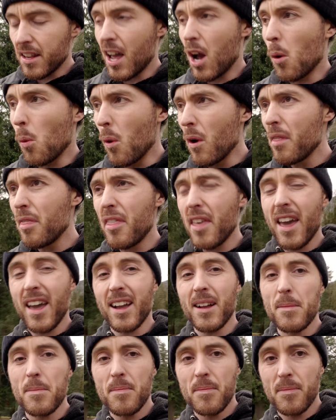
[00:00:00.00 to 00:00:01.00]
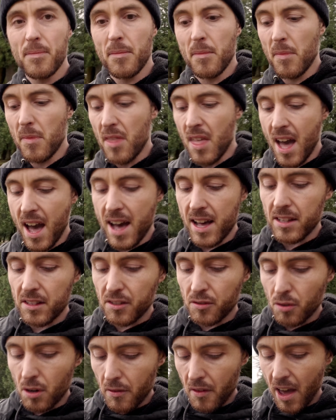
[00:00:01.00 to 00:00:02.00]
Now, one thing that
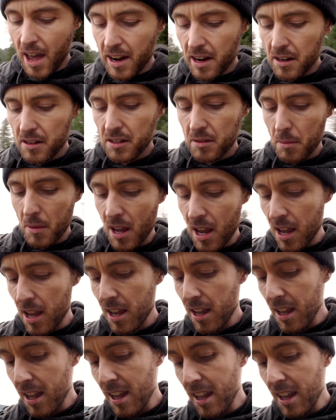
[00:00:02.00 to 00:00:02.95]
sort of angers me